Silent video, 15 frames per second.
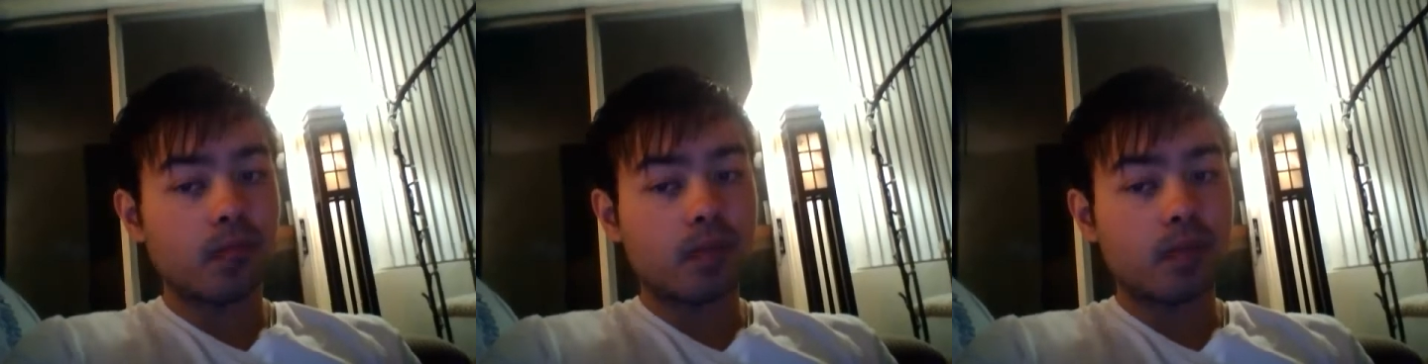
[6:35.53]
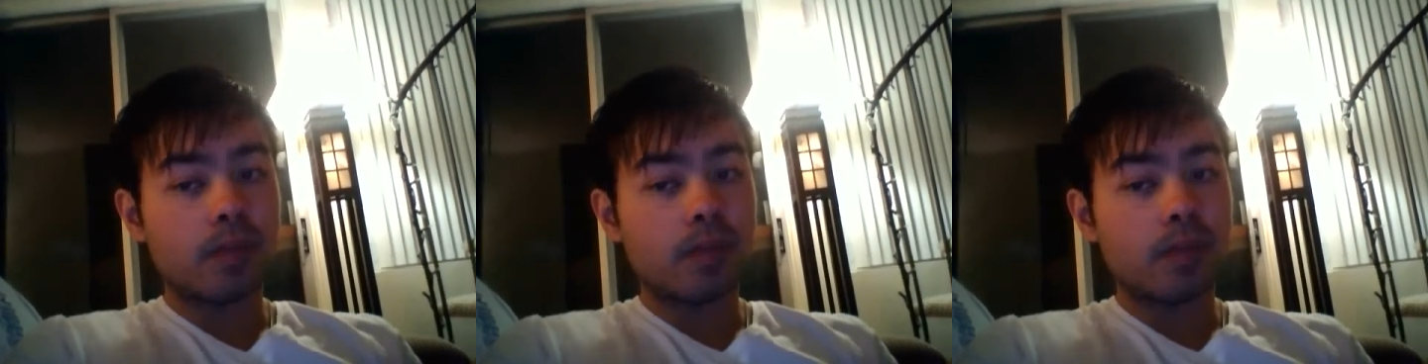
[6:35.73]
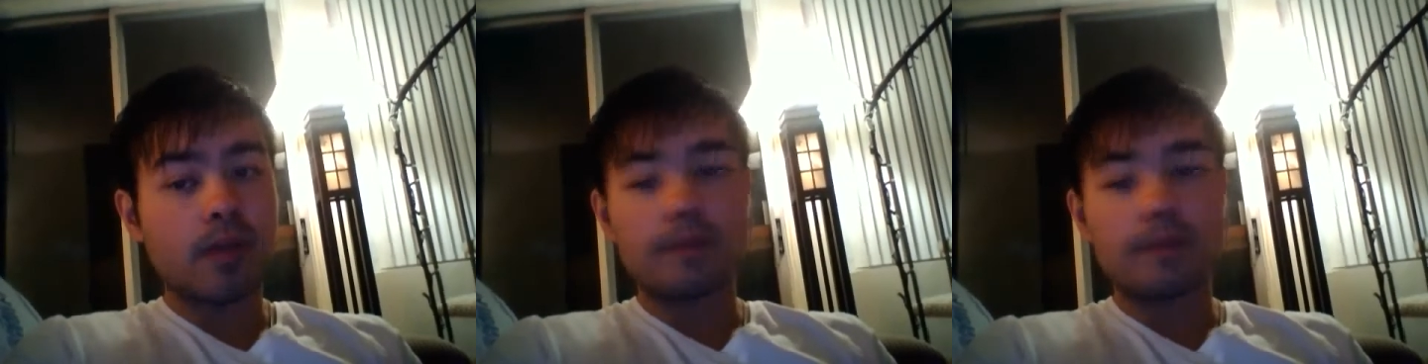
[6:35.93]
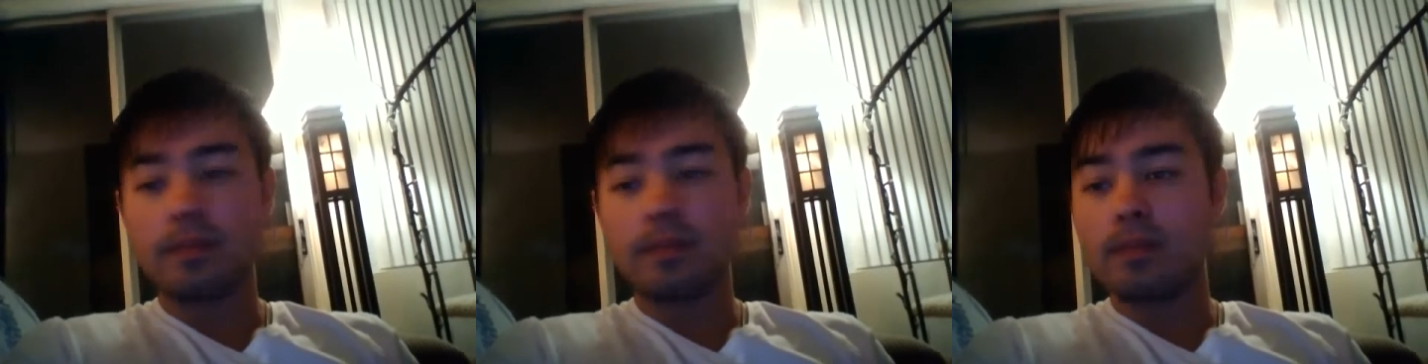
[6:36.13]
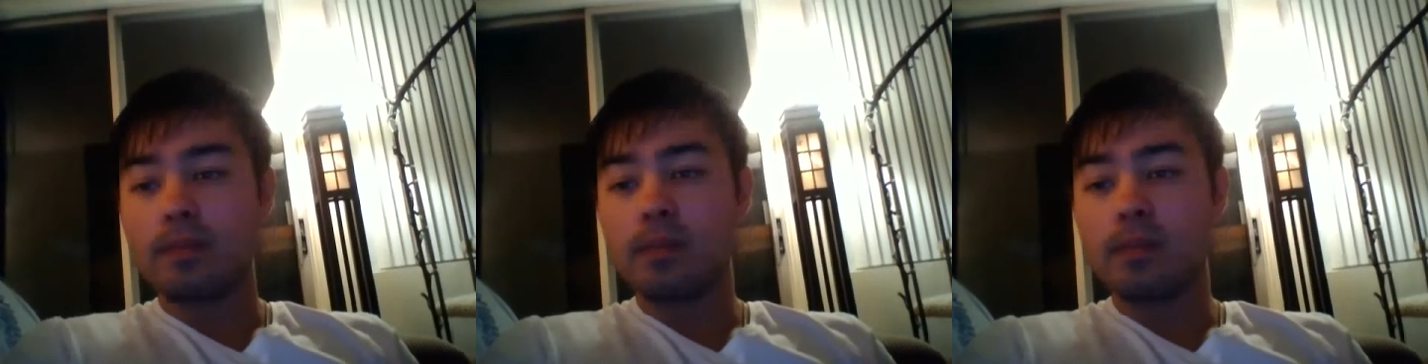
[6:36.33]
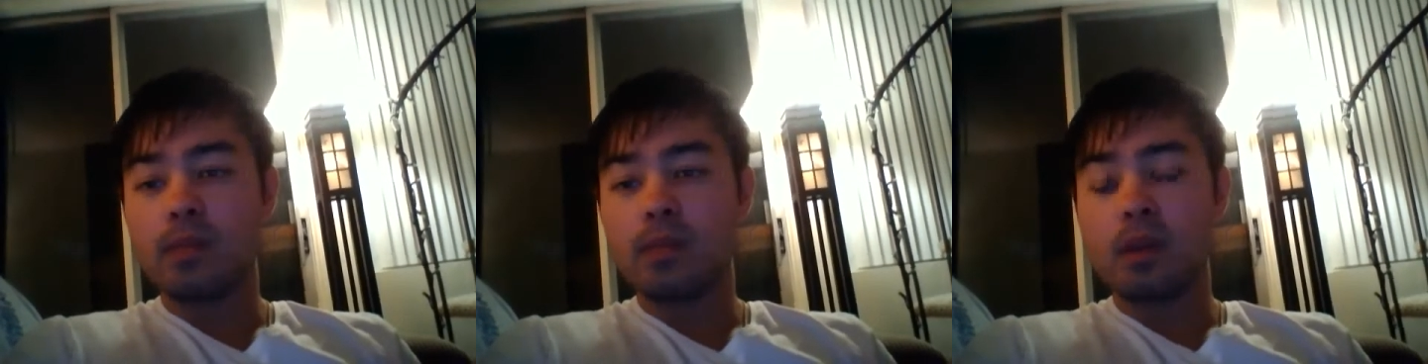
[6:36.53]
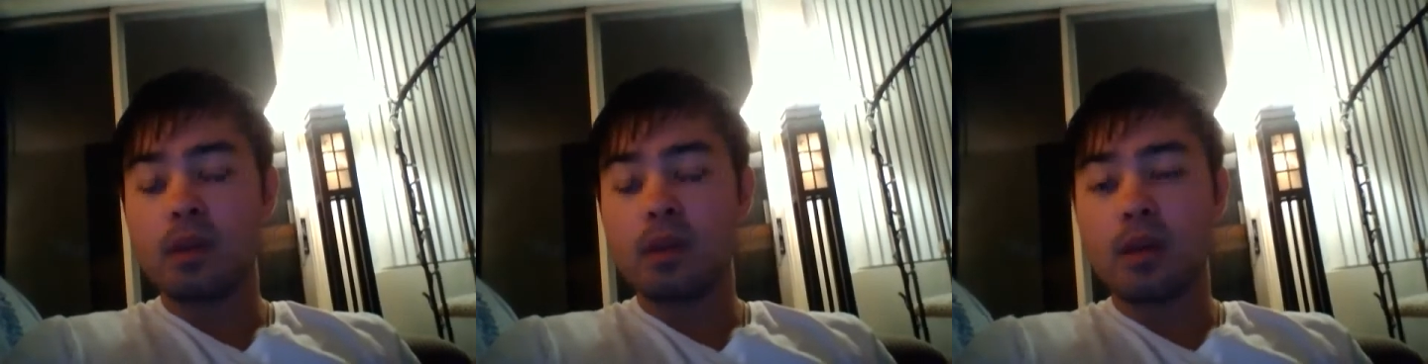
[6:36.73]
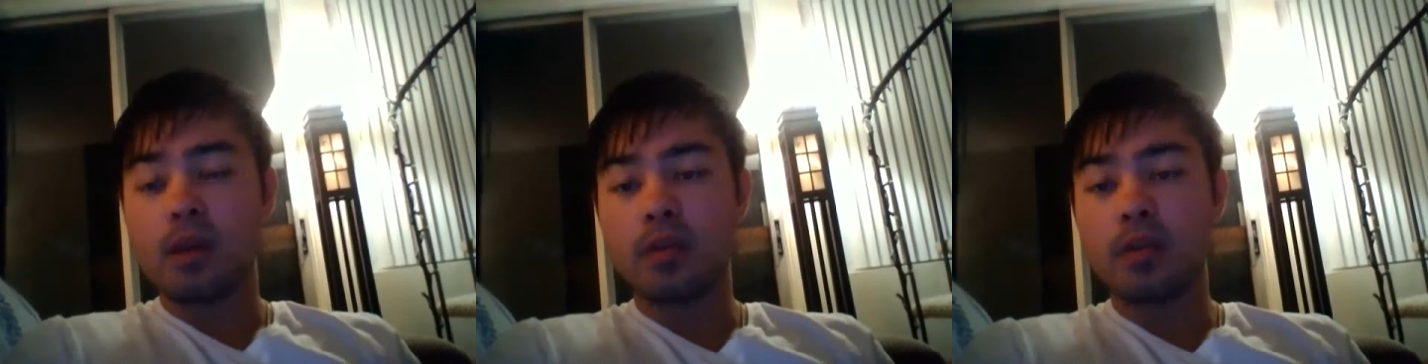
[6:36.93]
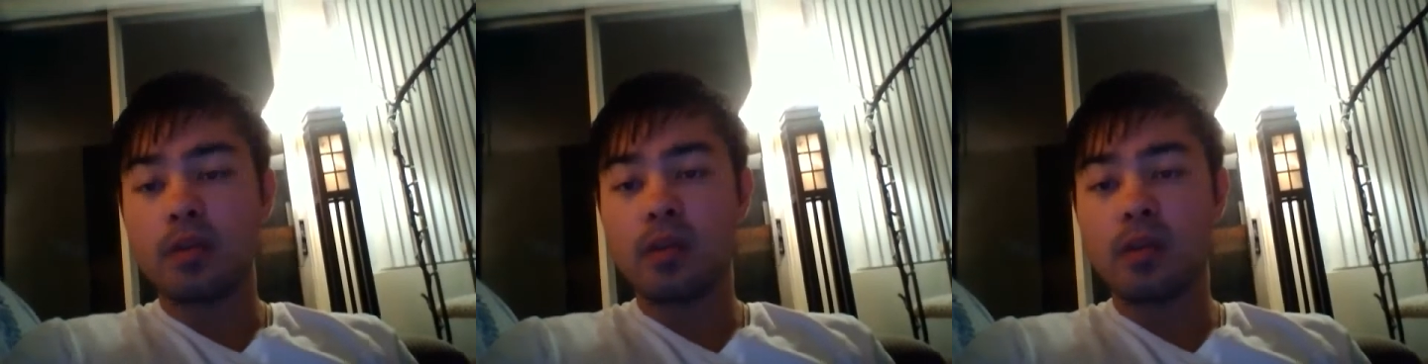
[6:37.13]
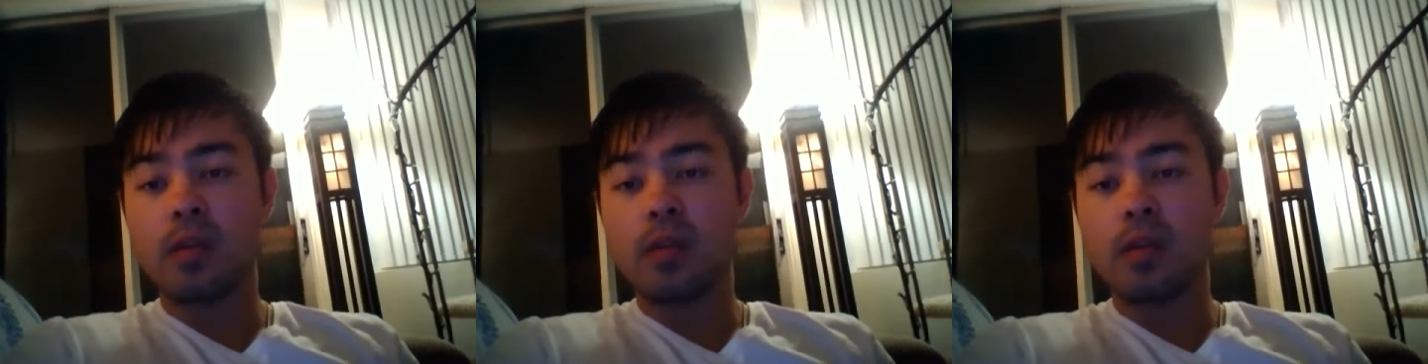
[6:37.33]
so yeah, I'm sure
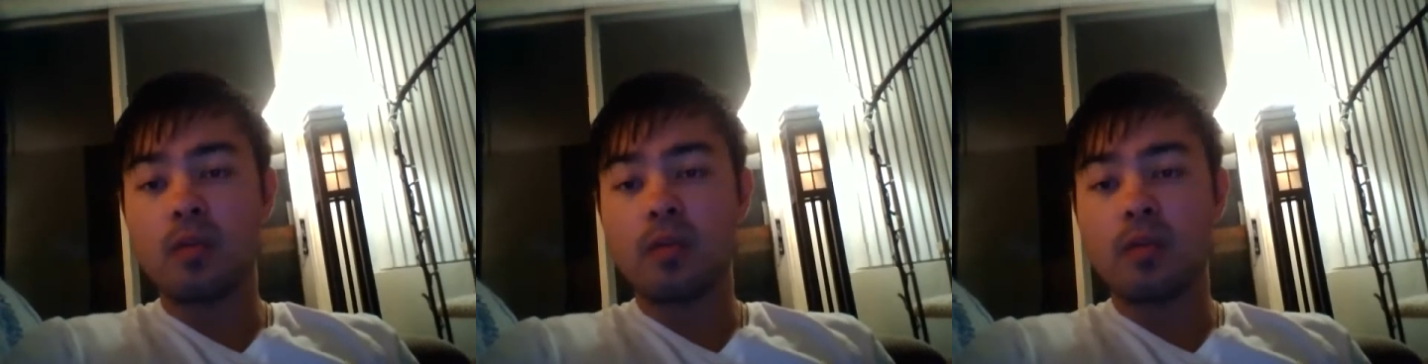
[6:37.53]
you'll be on